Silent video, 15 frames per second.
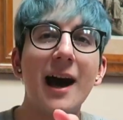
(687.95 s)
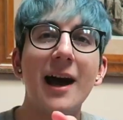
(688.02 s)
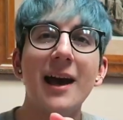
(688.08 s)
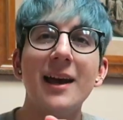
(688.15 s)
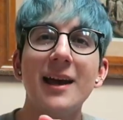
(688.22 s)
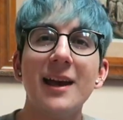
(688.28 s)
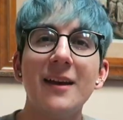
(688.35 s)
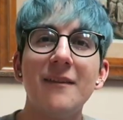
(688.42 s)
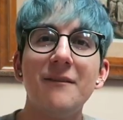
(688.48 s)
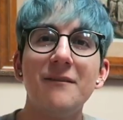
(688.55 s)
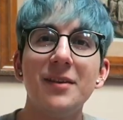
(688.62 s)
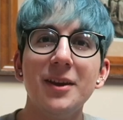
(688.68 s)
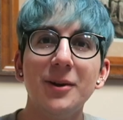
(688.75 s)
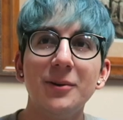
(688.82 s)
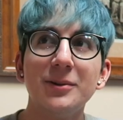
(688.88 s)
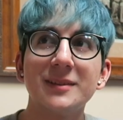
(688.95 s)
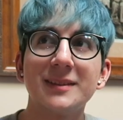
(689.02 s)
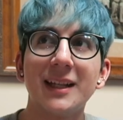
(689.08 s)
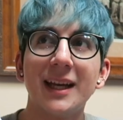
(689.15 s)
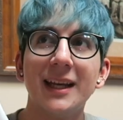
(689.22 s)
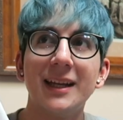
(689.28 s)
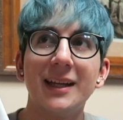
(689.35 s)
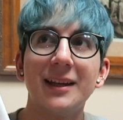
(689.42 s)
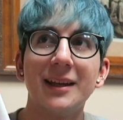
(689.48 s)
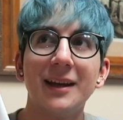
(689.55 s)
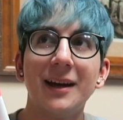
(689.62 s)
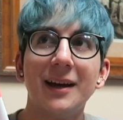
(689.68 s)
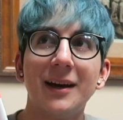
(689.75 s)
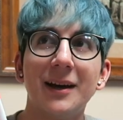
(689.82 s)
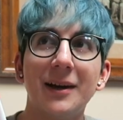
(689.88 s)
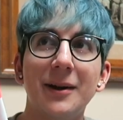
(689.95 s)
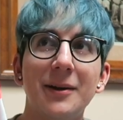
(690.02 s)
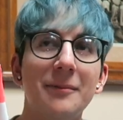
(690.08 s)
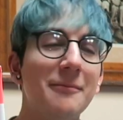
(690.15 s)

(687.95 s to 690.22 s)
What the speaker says: it feels like a